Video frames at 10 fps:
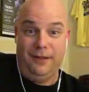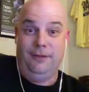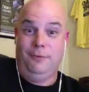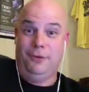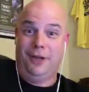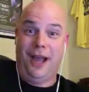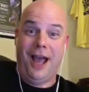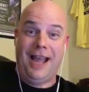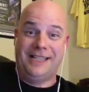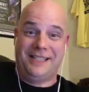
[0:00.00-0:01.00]
Well,
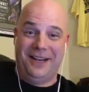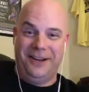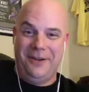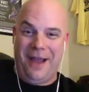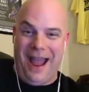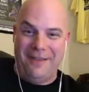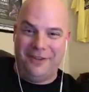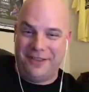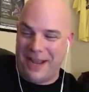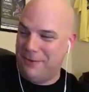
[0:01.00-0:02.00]
guys, there you have
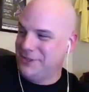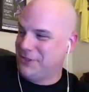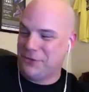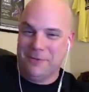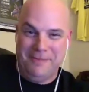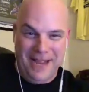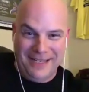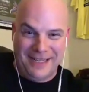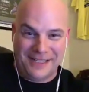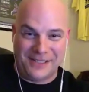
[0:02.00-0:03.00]
it. That was
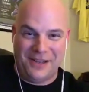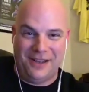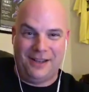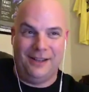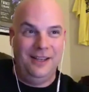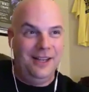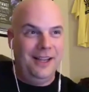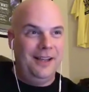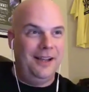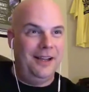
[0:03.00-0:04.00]
tremendous.
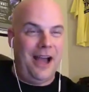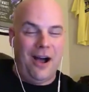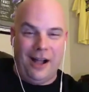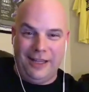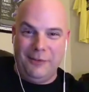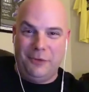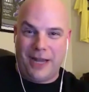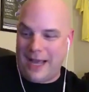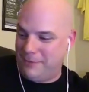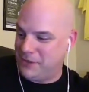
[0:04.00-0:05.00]
Hollywood
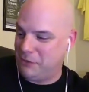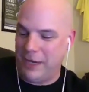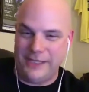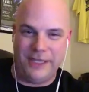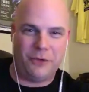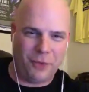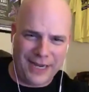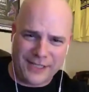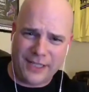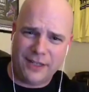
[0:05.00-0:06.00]
Adam Swayze
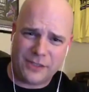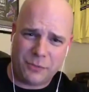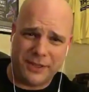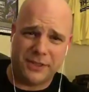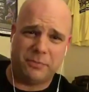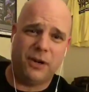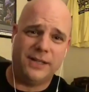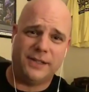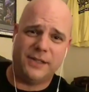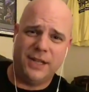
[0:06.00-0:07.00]
gracing us with his
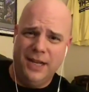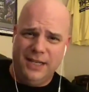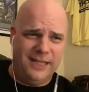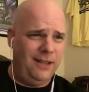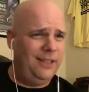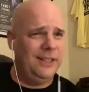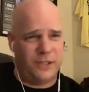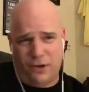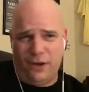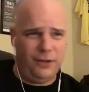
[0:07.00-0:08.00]
presence, telling us
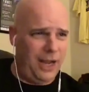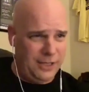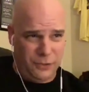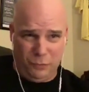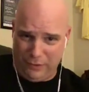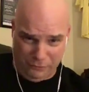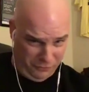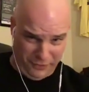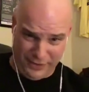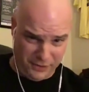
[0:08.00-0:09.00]
all kinds of wonderful
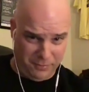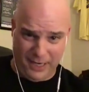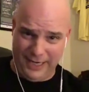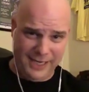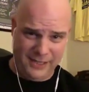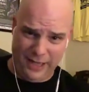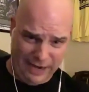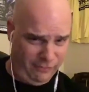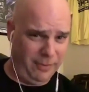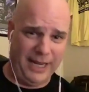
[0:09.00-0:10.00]
things about his
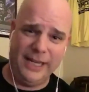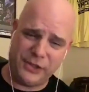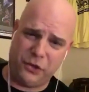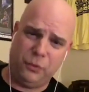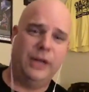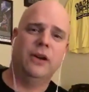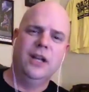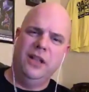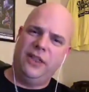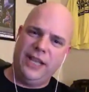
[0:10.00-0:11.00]
life, about his career,
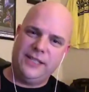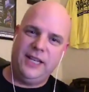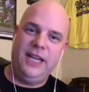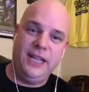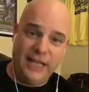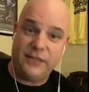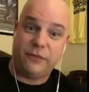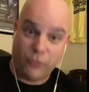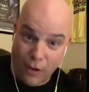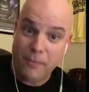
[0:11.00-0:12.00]
the things that he needs
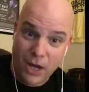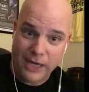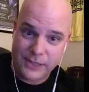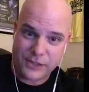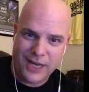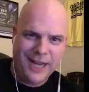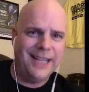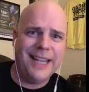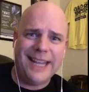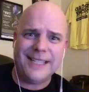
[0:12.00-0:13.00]
from us,
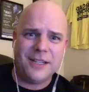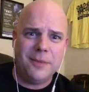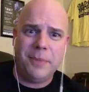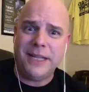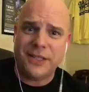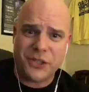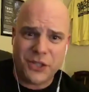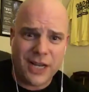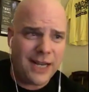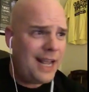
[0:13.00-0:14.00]
and that he's going to beat the
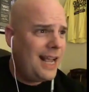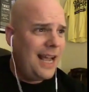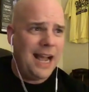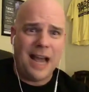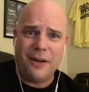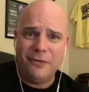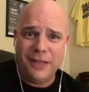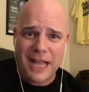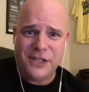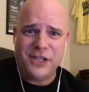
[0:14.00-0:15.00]
shit out of
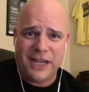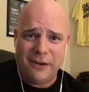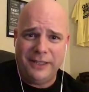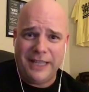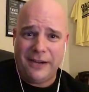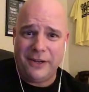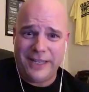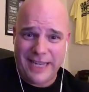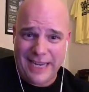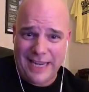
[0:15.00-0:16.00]
legendary Larry
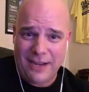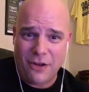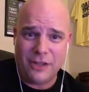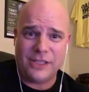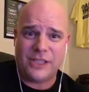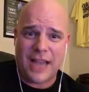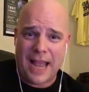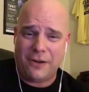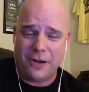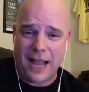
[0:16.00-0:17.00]
D on
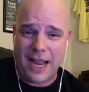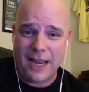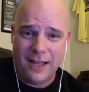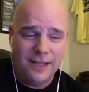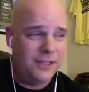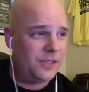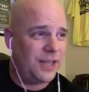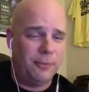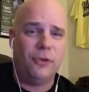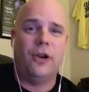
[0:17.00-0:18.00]
Saturday,
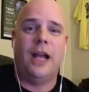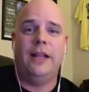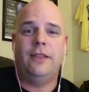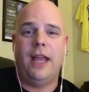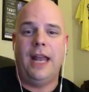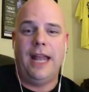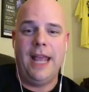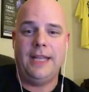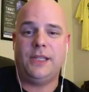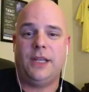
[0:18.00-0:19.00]
December 9th at
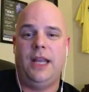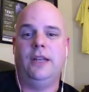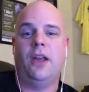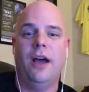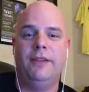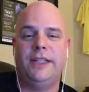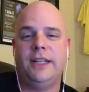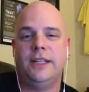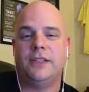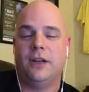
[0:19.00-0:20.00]
Hits in
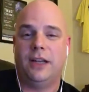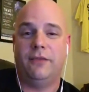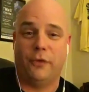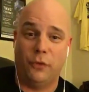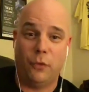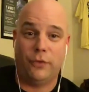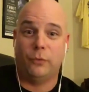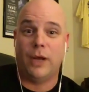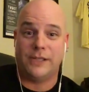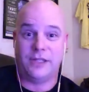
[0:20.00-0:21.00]
Covington, Kentucky for Northern Wrestling